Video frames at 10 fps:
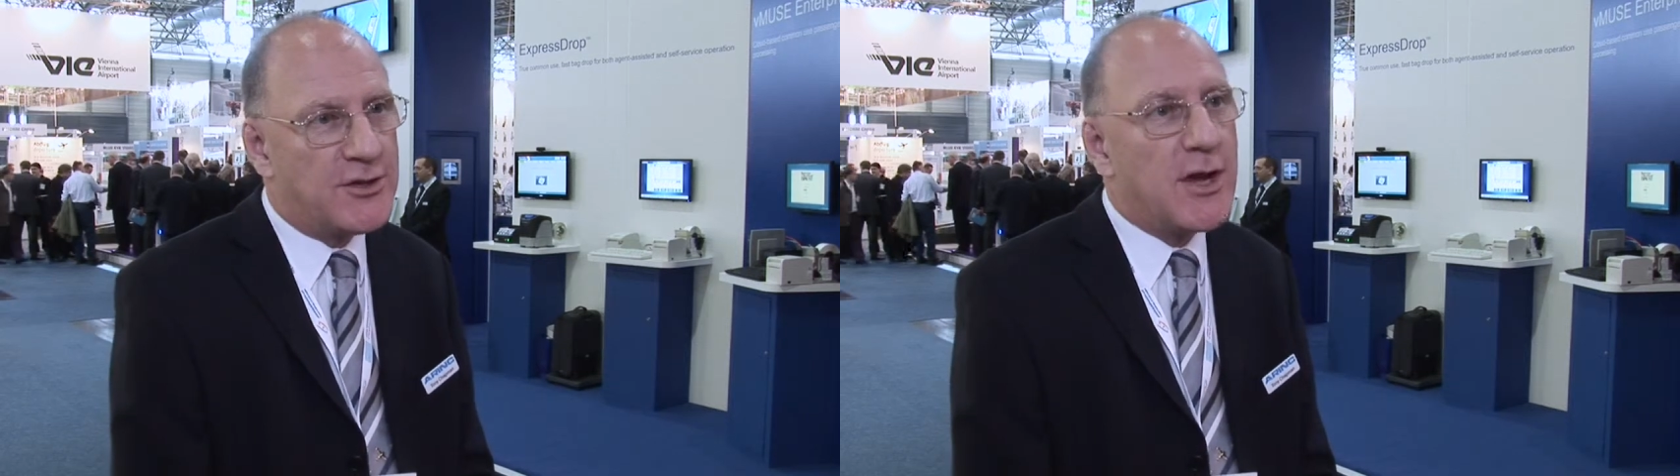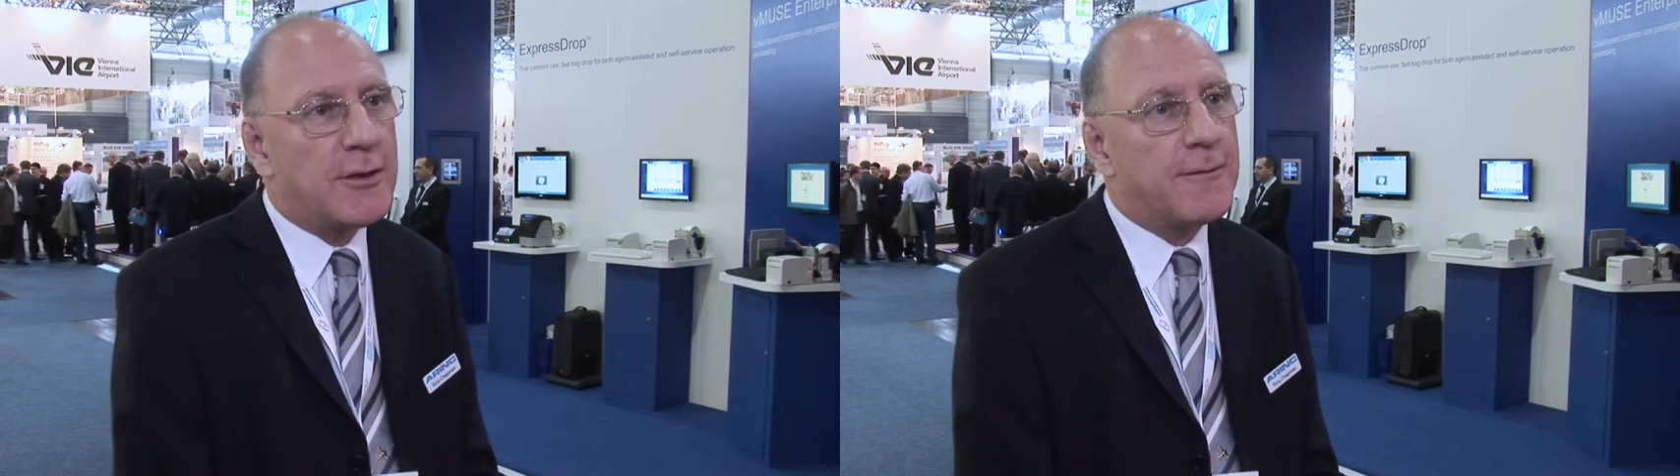is
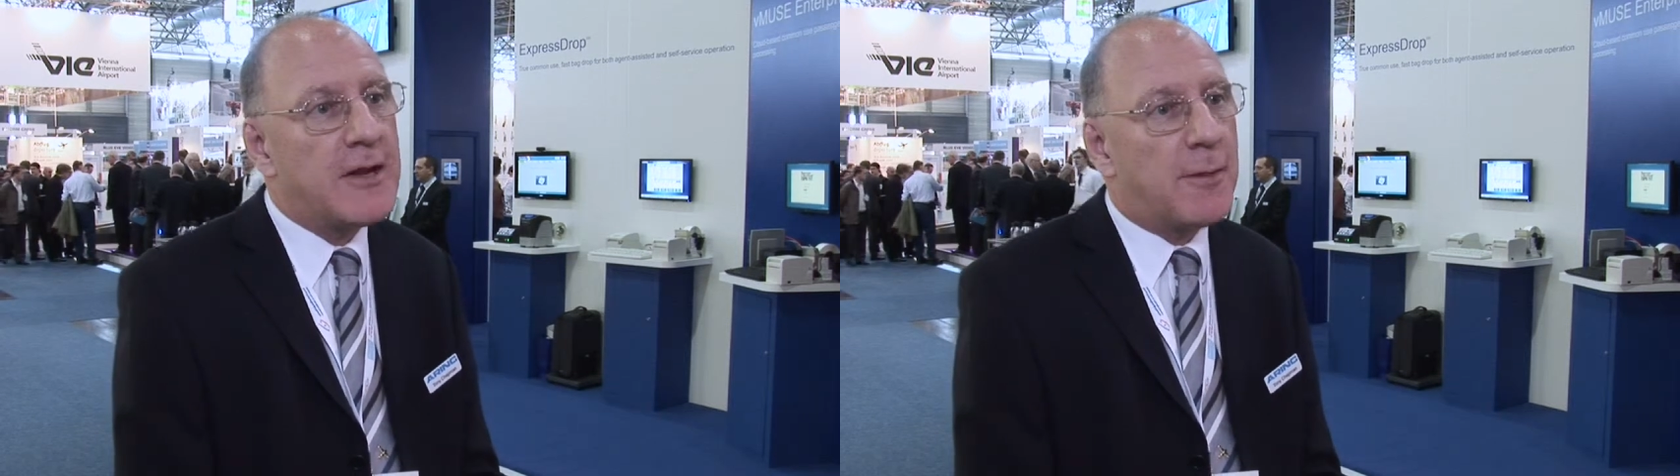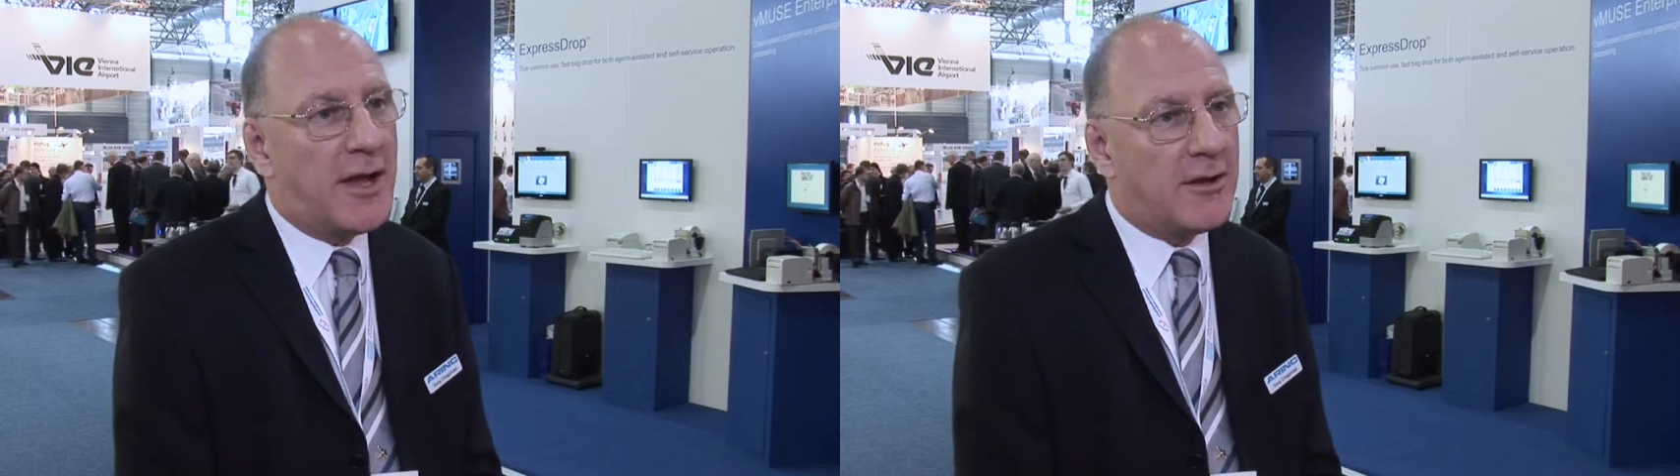you get the
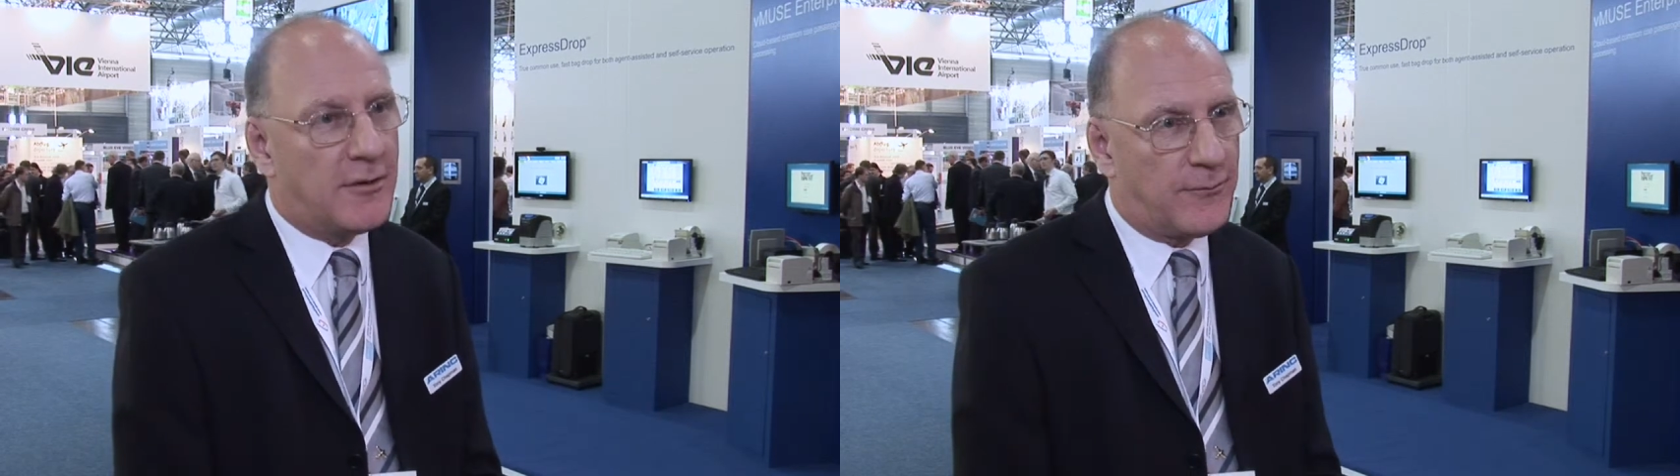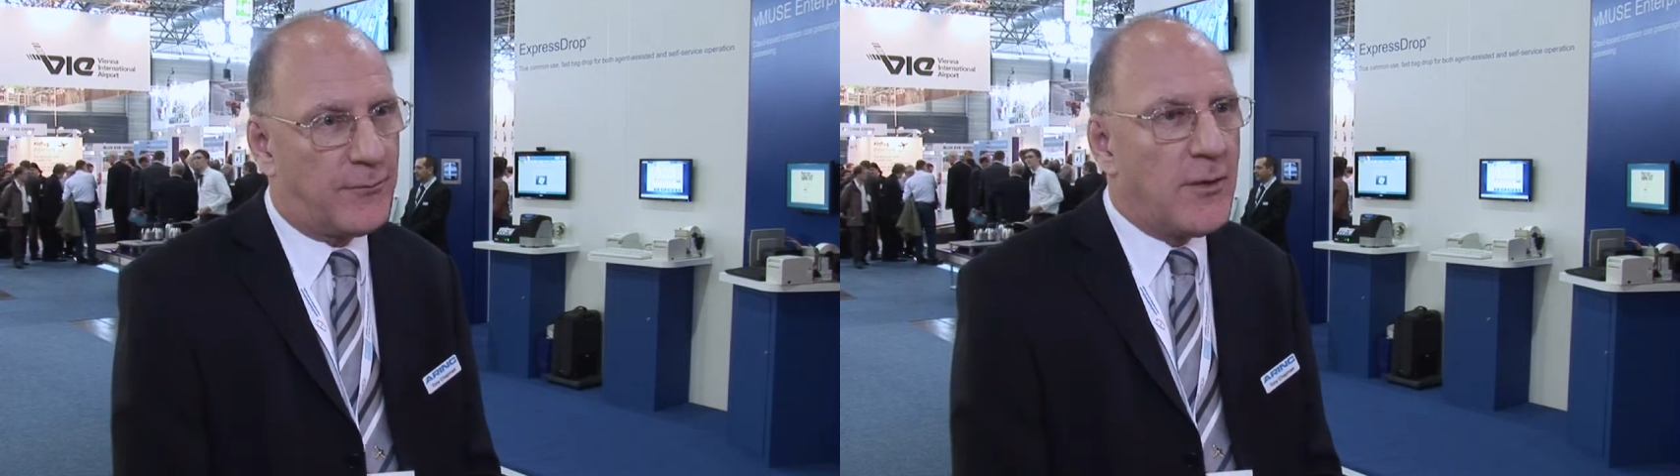feedback
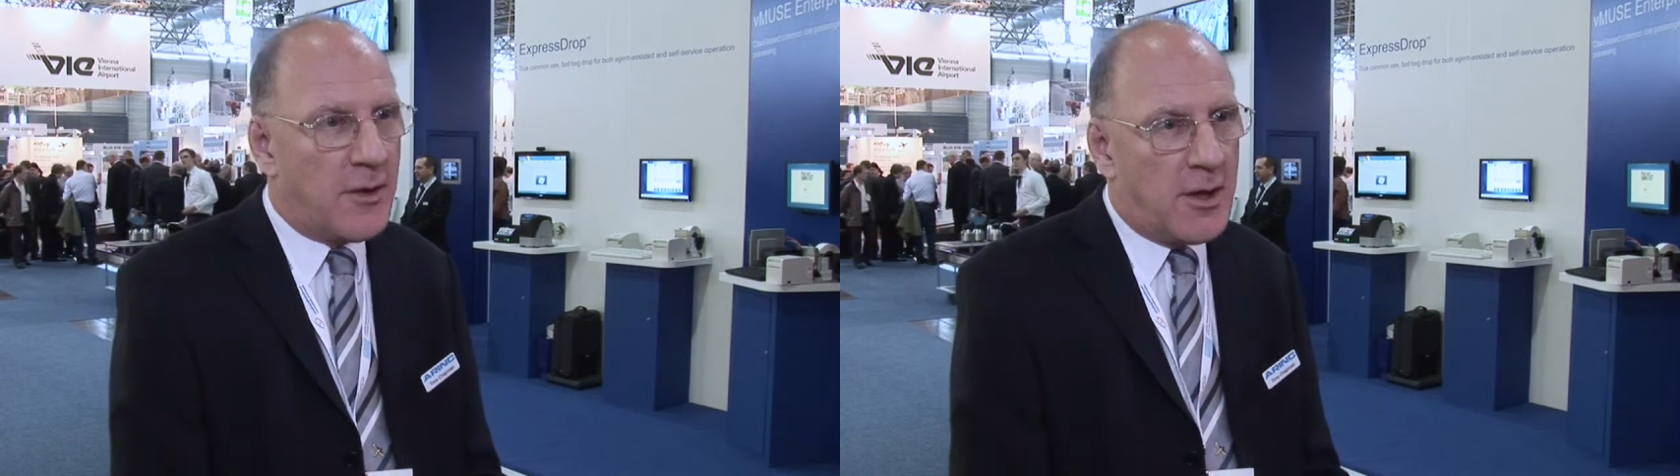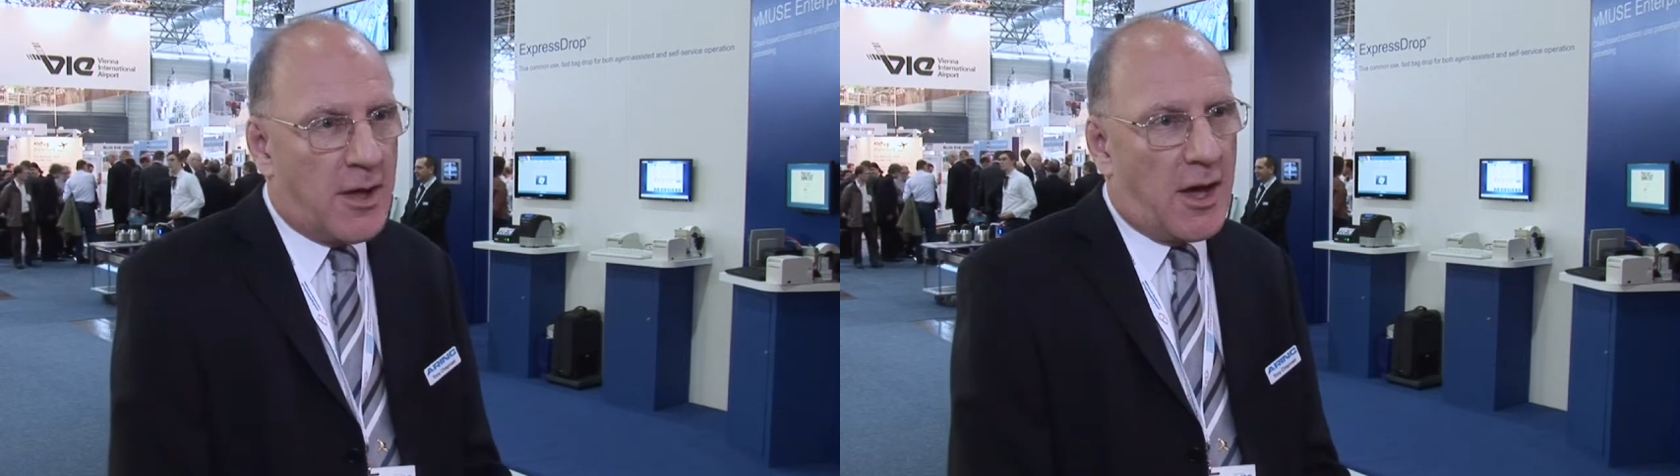
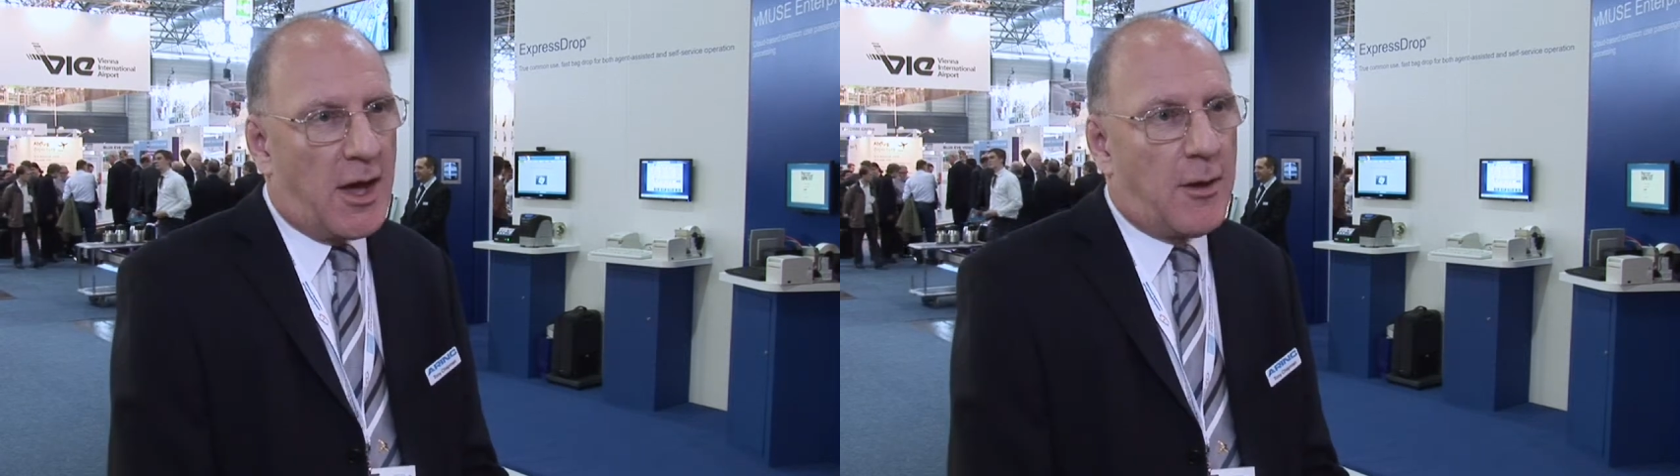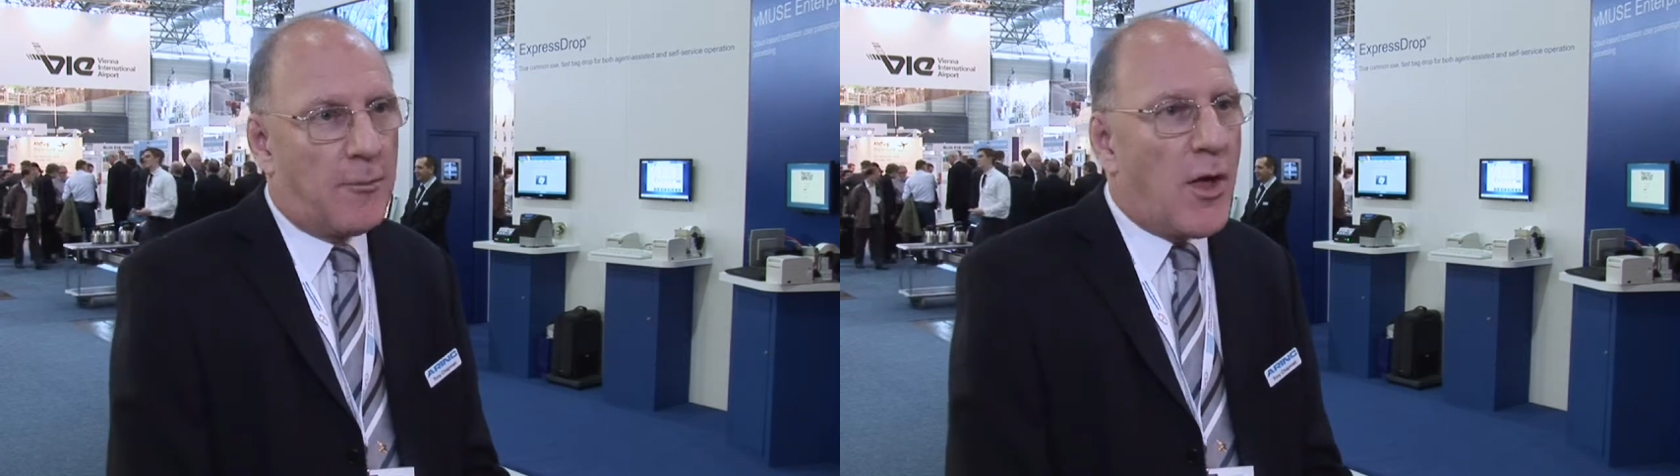
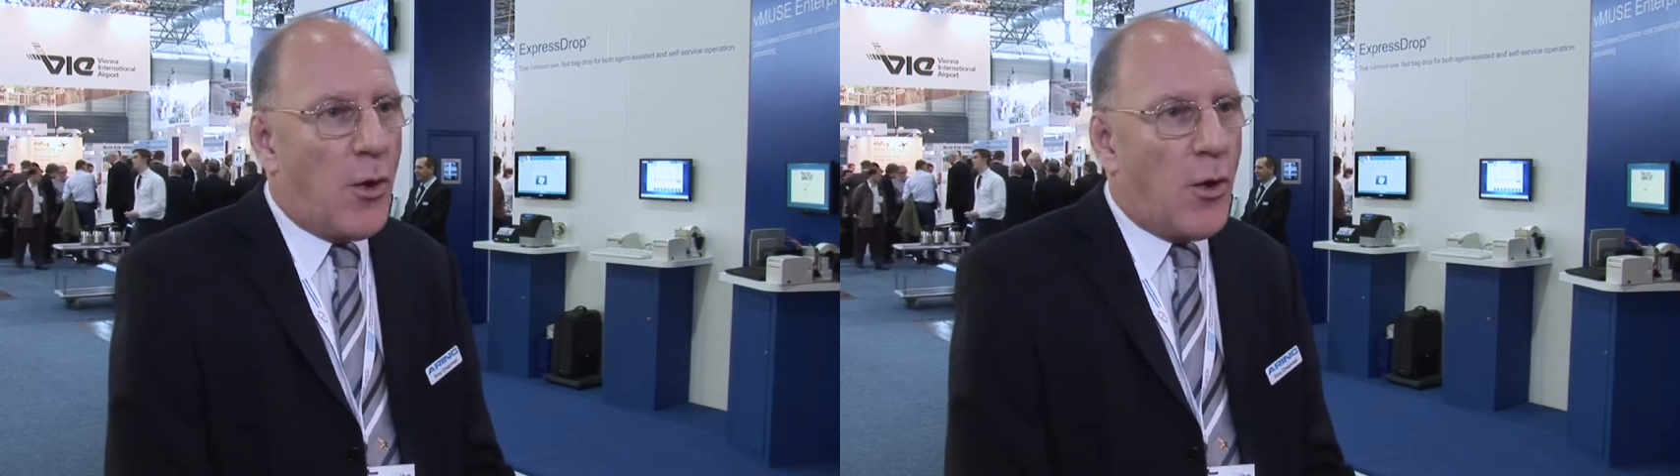of